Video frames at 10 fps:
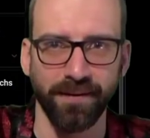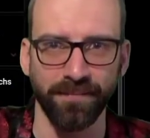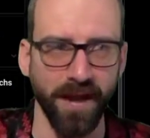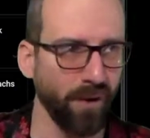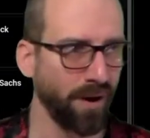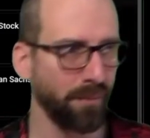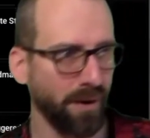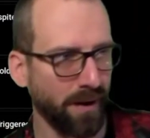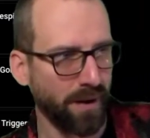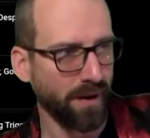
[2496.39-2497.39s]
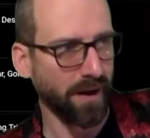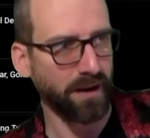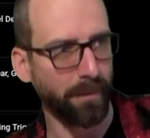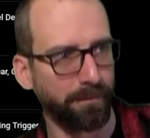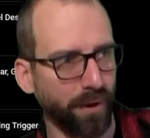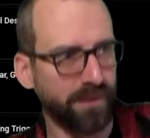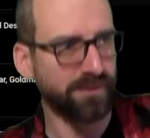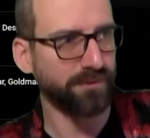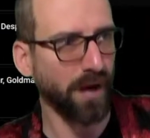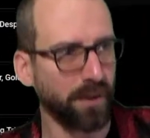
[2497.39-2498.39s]
Now I got
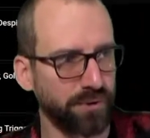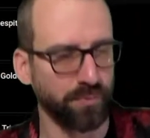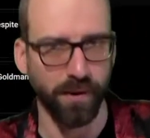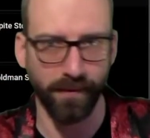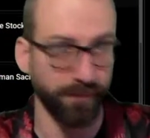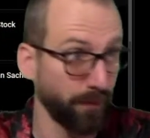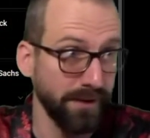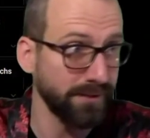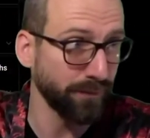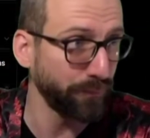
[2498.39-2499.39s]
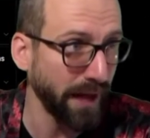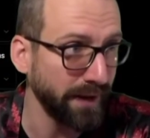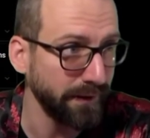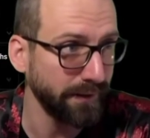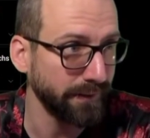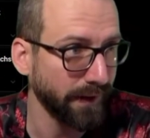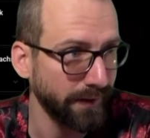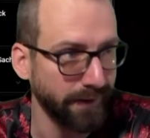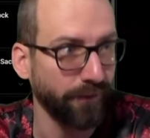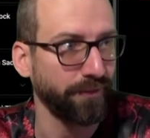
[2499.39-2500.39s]
billions of dollars and the rest of the planet
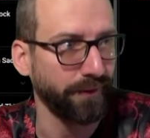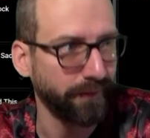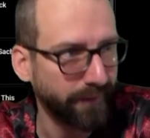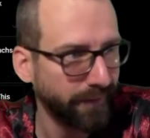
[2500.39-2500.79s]
got nothing.